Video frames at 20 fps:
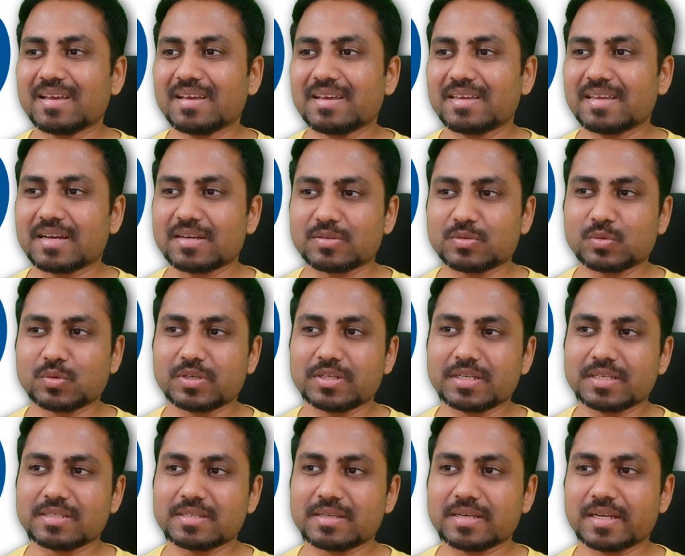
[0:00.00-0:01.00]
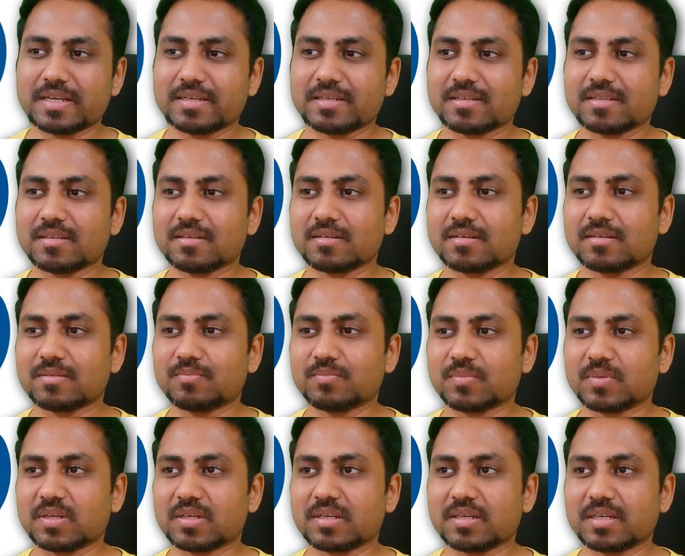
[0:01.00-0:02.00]
Yeah, so it has created the
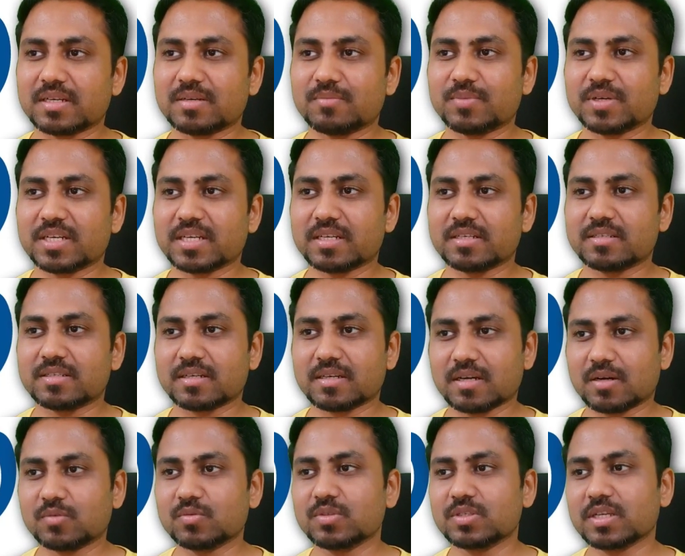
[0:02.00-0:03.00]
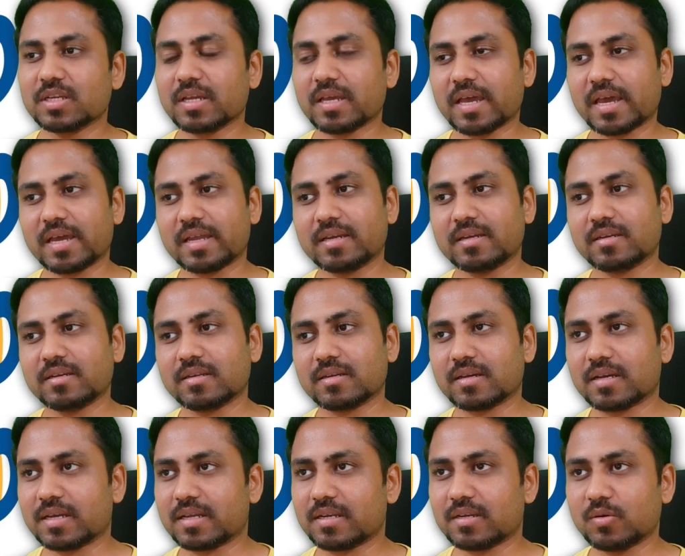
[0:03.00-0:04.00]
Gitbucket account, and
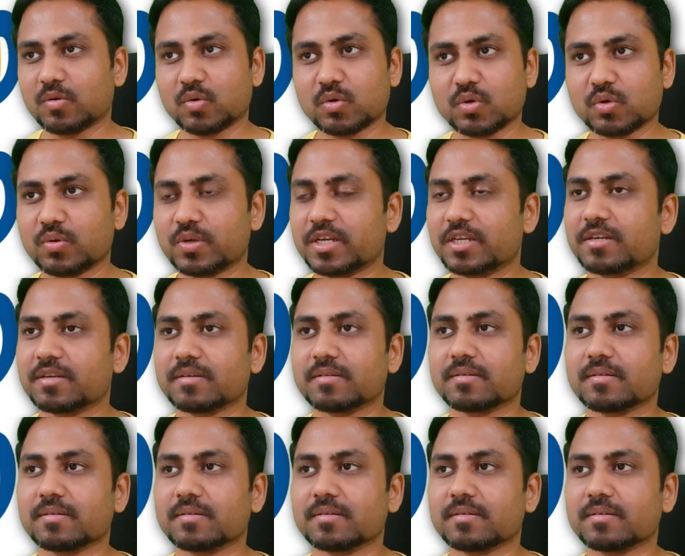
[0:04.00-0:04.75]
I'll go to it.